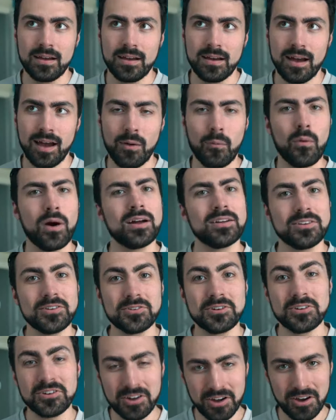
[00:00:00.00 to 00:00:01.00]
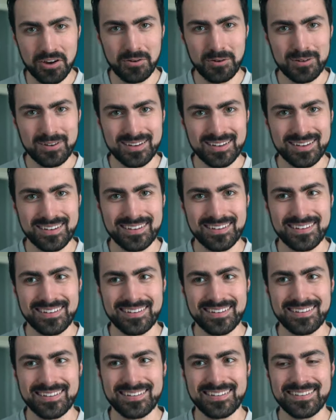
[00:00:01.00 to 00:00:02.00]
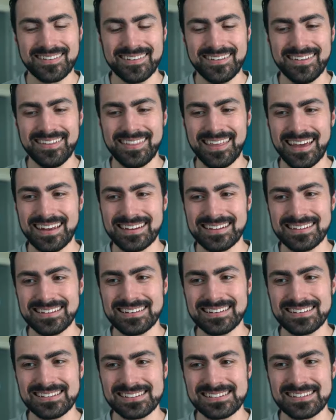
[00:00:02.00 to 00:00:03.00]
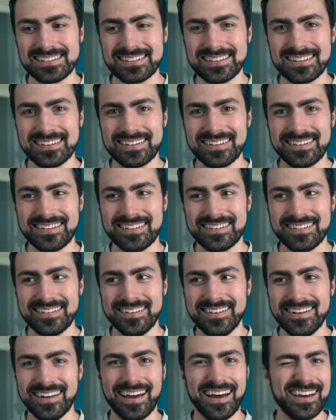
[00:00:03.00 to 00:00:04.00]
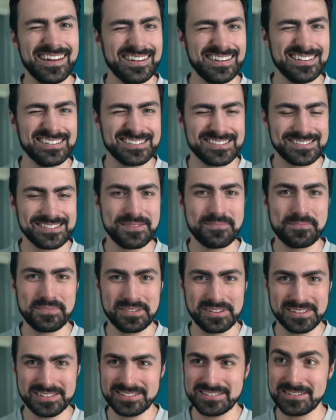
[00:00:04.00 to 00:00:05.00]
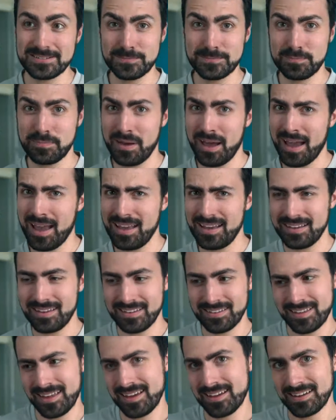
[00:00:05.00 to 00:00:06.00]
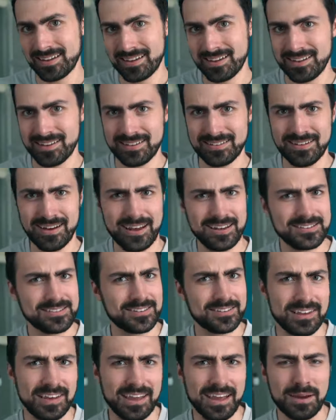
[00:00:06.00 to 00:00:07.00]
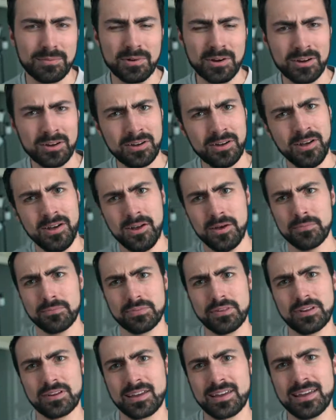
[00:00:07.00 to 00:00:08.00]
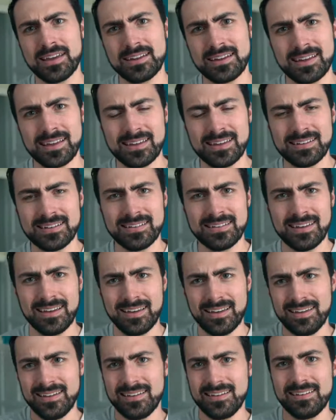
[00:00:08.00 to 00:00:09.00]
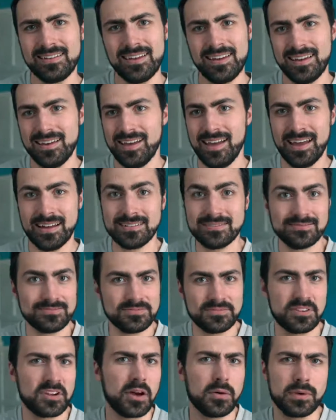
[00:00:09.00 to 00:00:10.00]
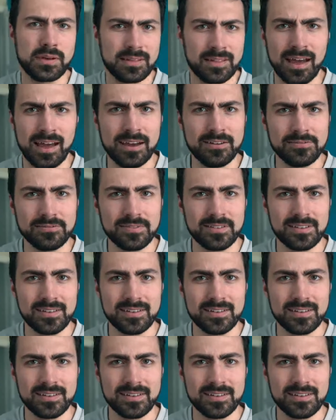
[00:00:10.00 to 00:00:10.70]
I want you to know that it is not as simple as just buying a nicer camera, plugging it in, and going live.